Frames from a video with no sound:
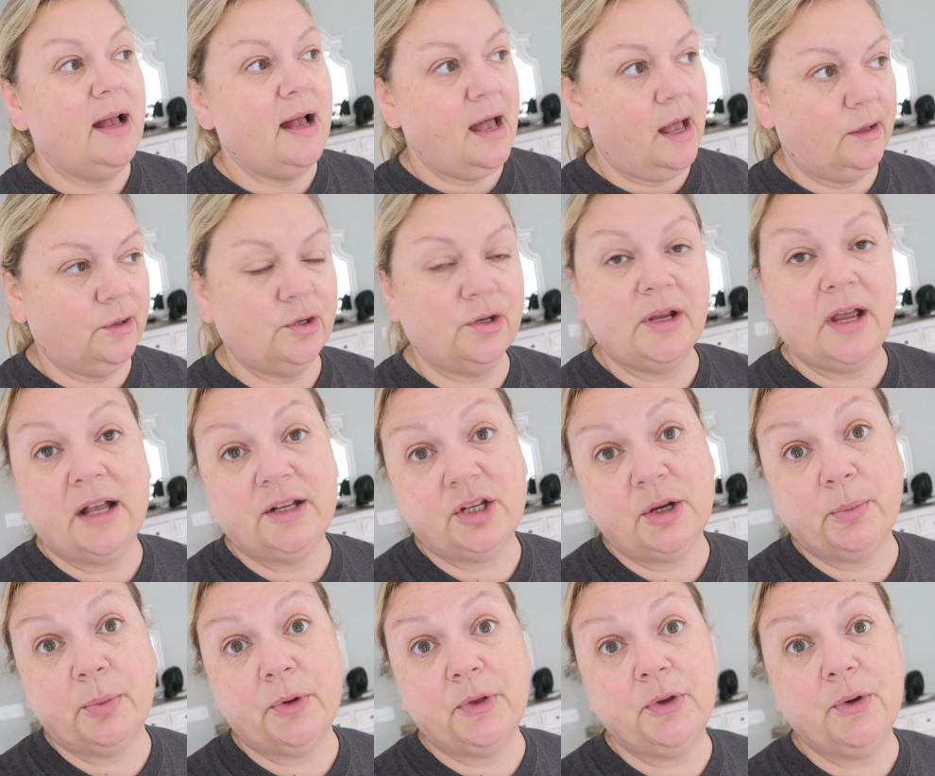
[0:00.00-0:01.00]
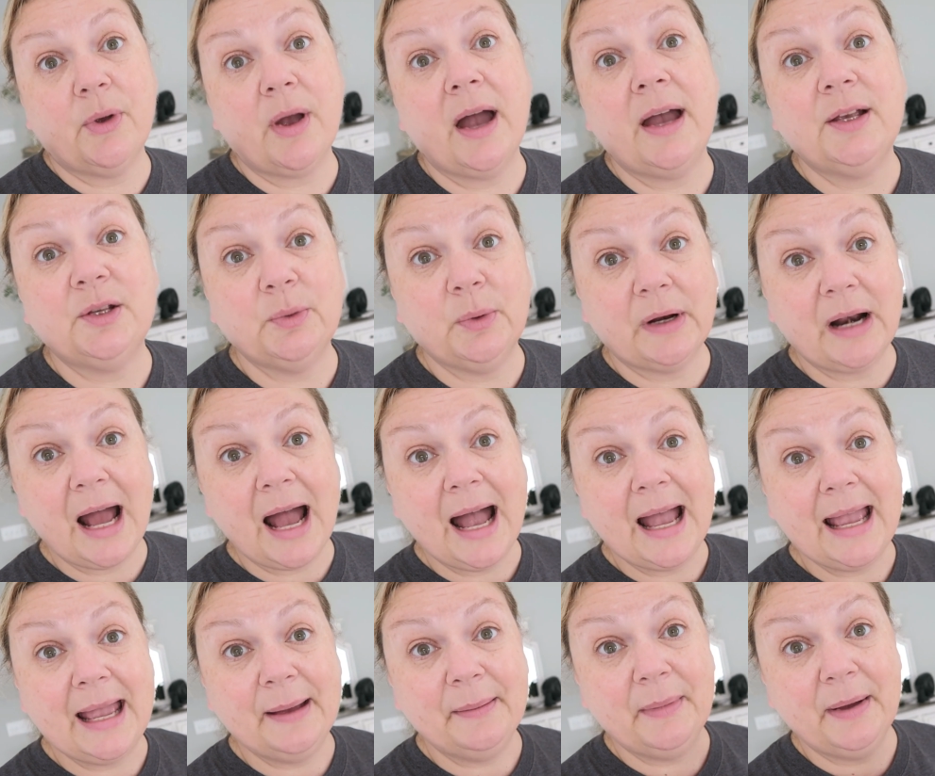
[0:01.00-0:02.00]
I'll just catch up with you guys when I
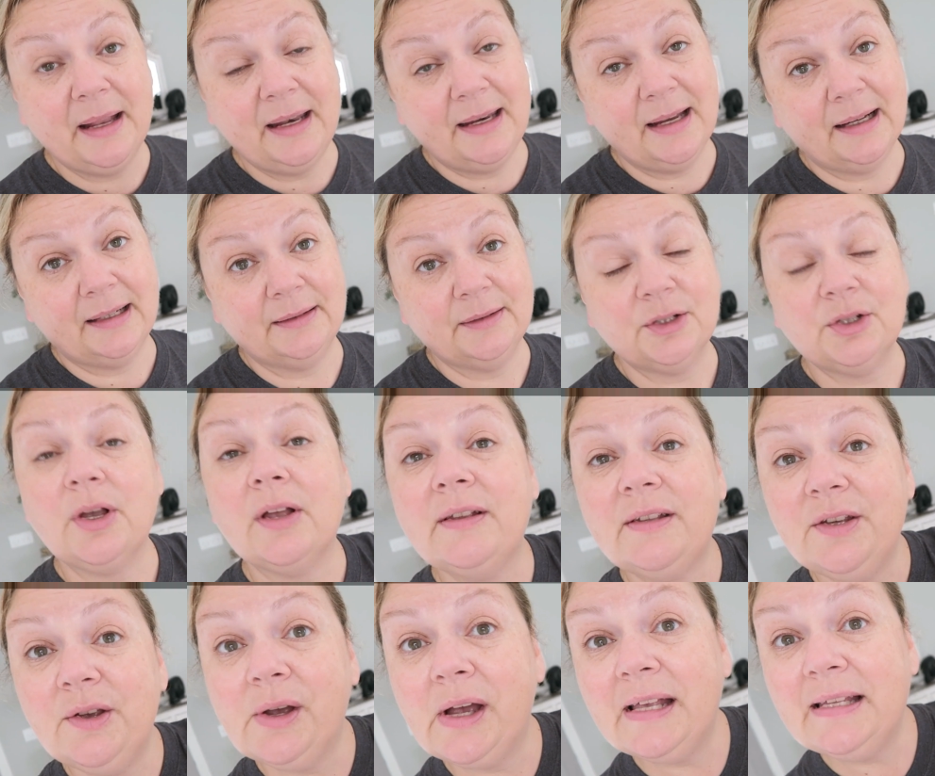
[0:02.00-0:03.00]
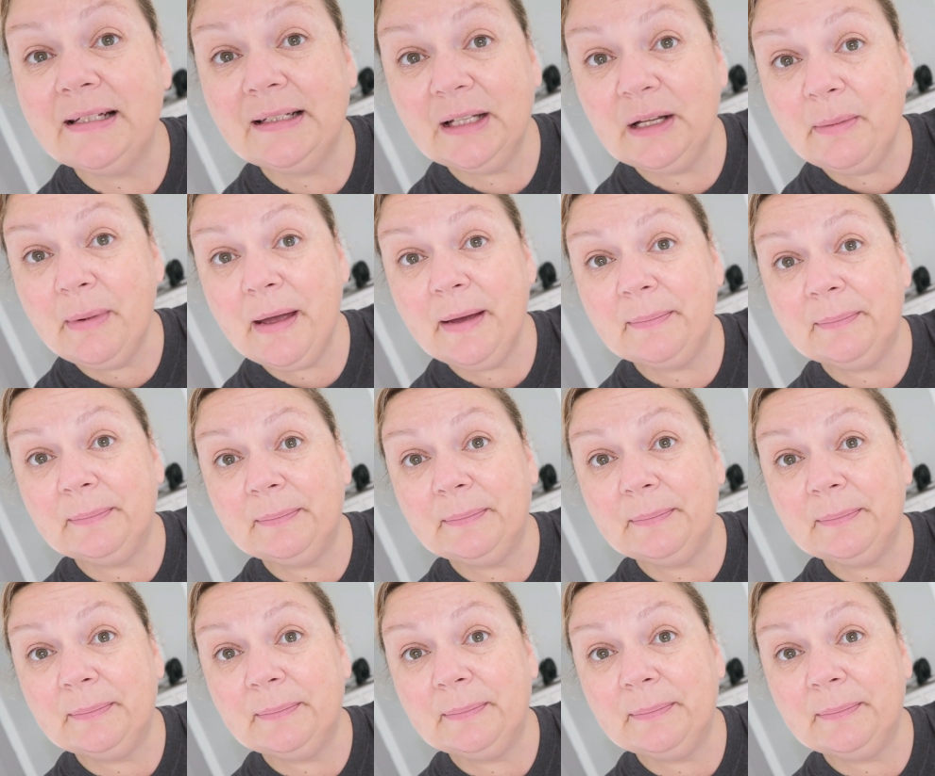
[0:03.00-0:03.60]
am done. So I'll see you guys in a little bit.